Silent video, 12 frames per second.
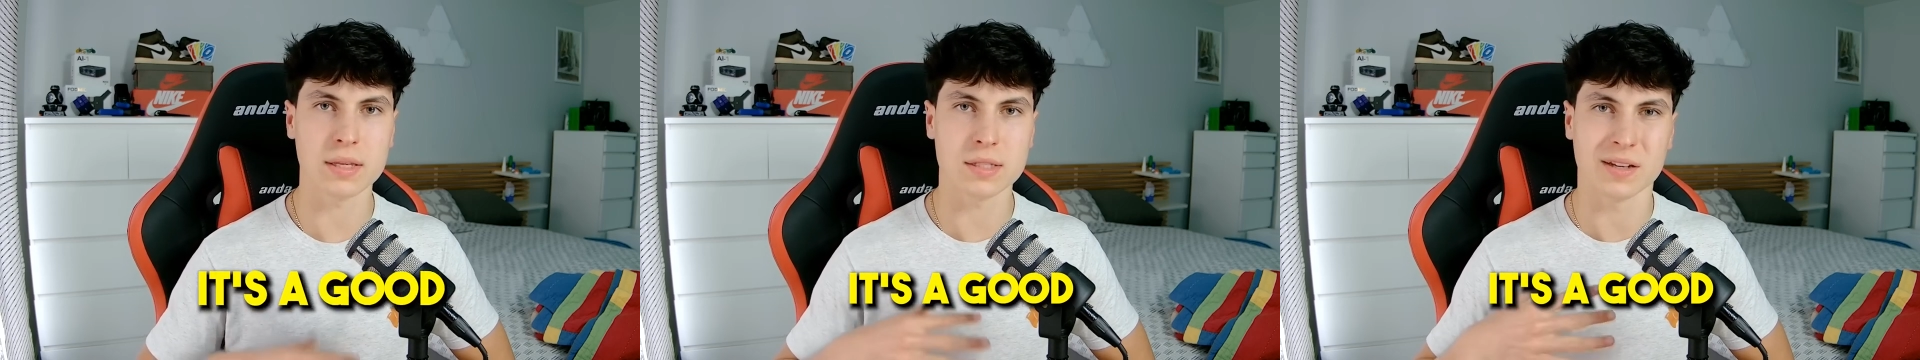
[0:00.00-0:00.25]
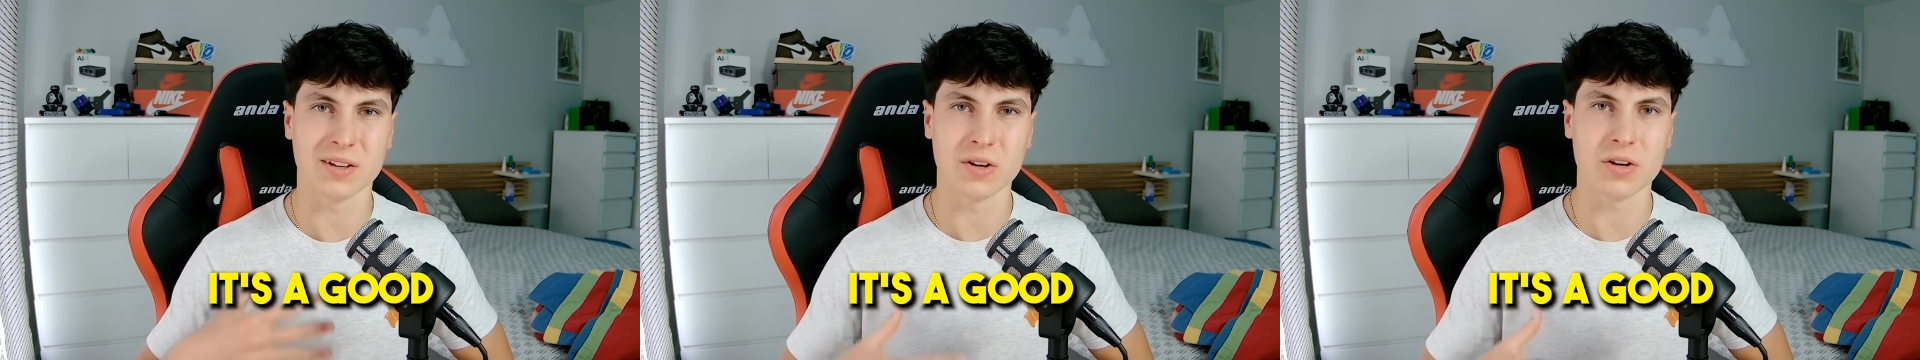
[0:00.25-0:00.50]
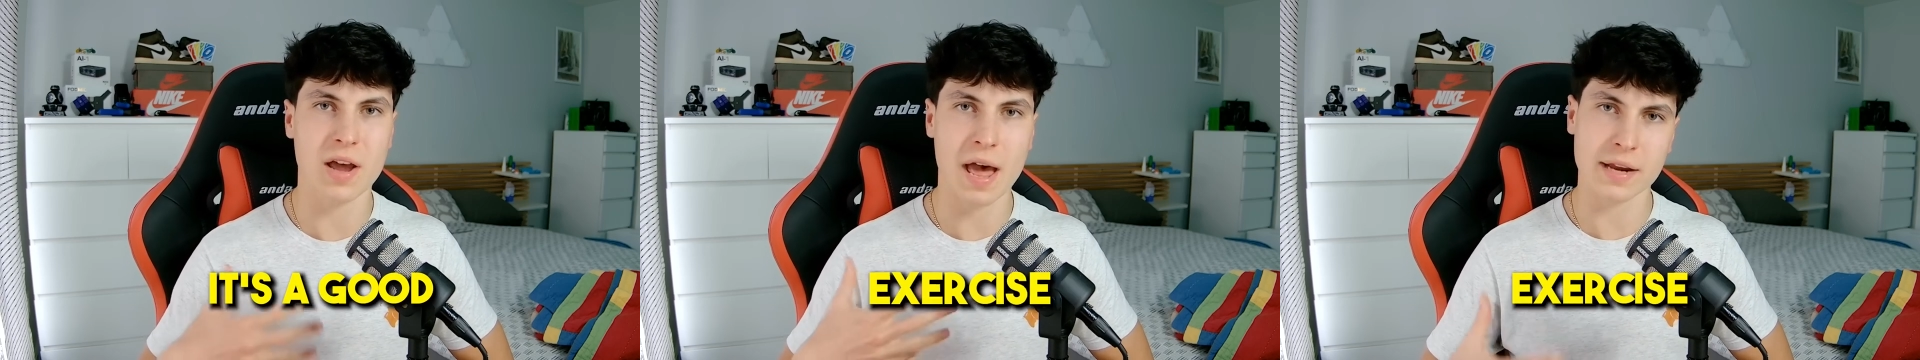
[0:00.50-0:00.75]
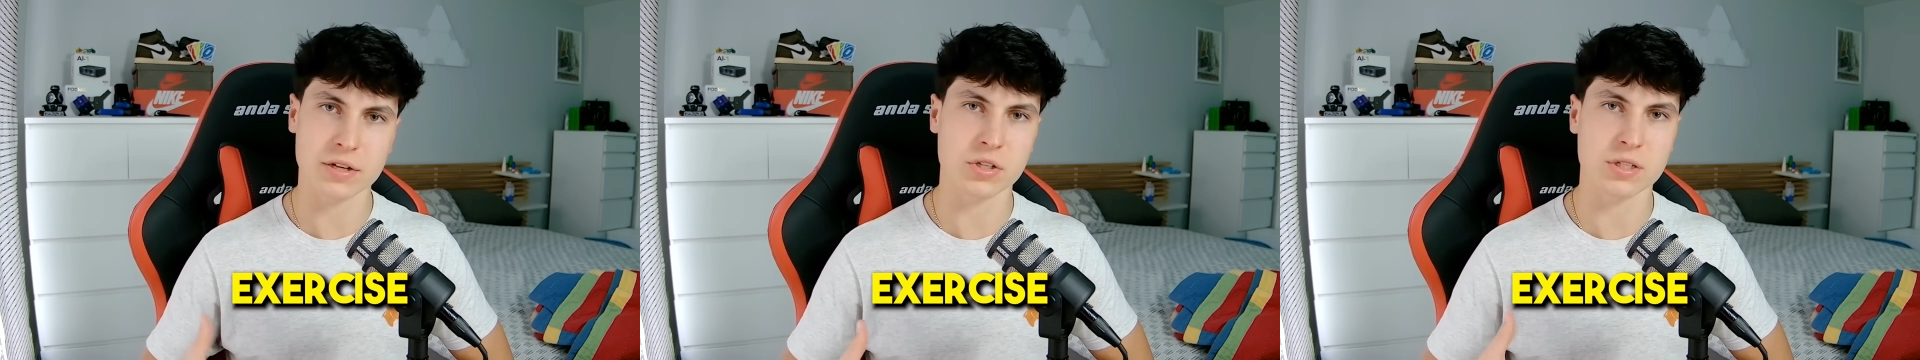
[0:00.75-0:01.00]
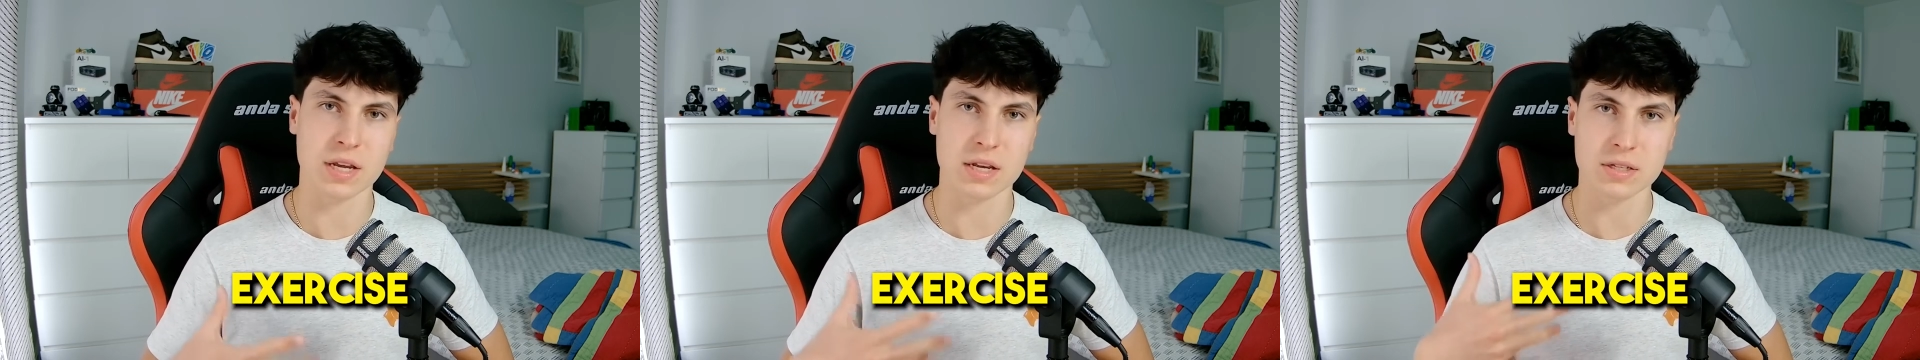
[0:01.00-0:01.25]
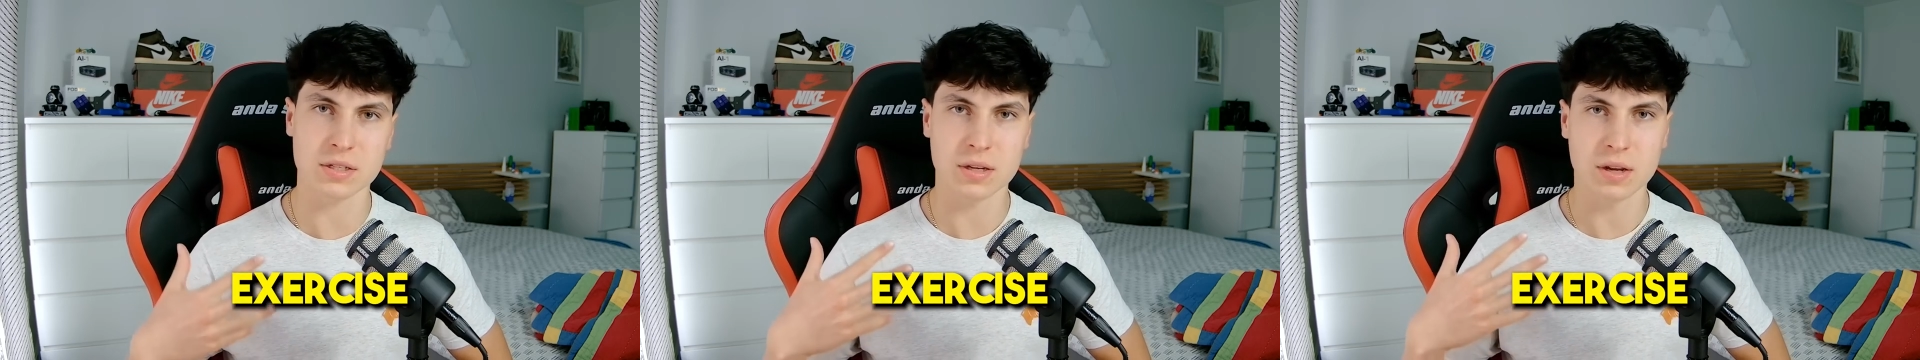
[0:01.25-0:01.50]
It's a good
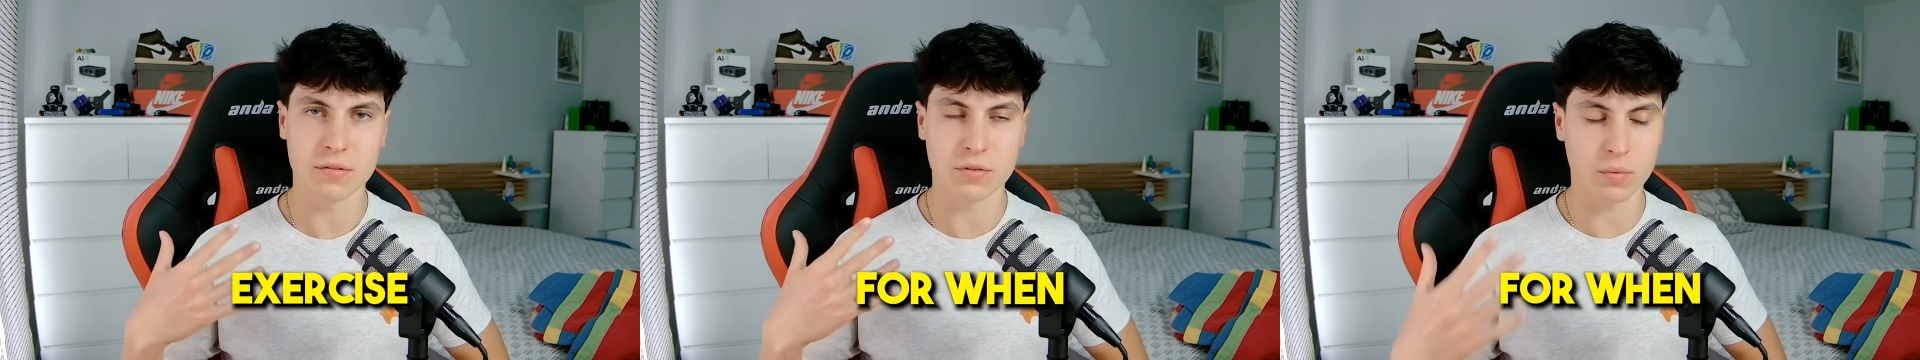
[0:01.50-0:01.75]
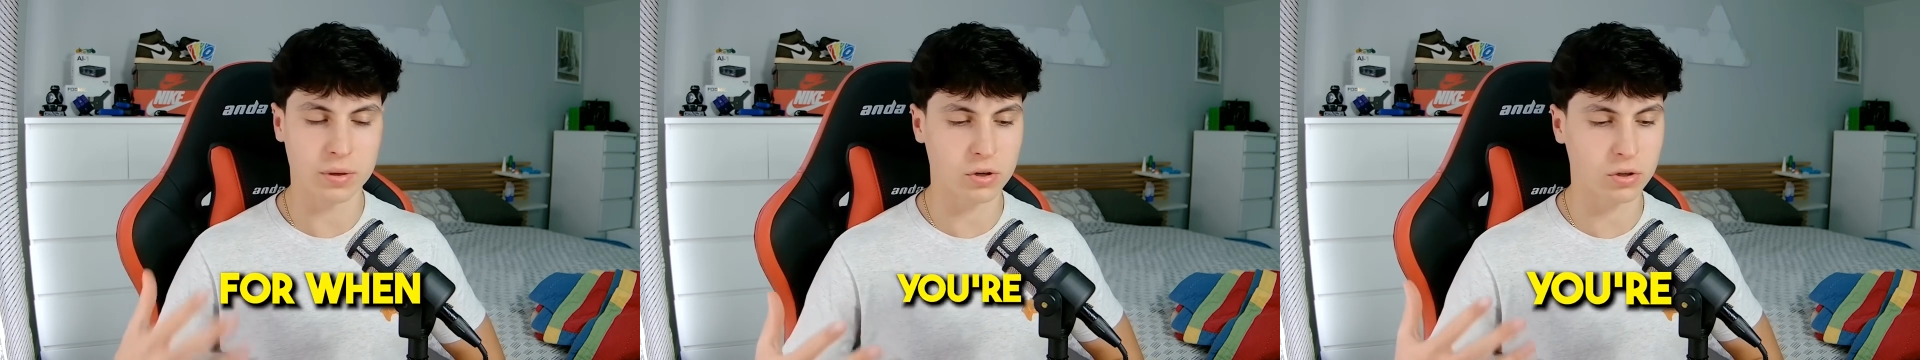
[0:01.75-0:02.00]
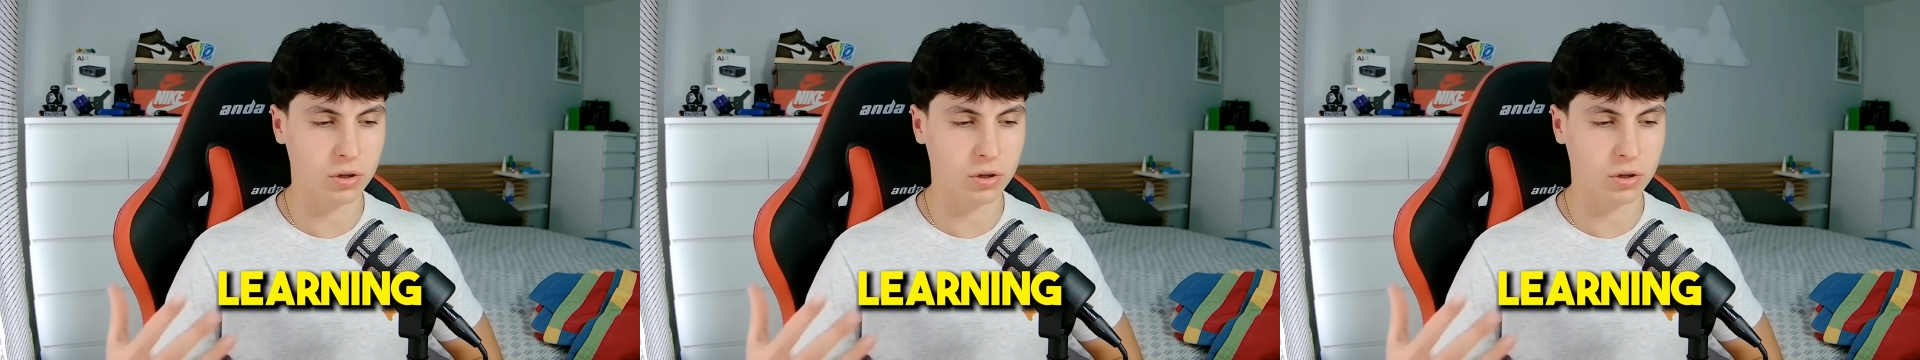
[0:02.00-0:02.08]
exercise for when you're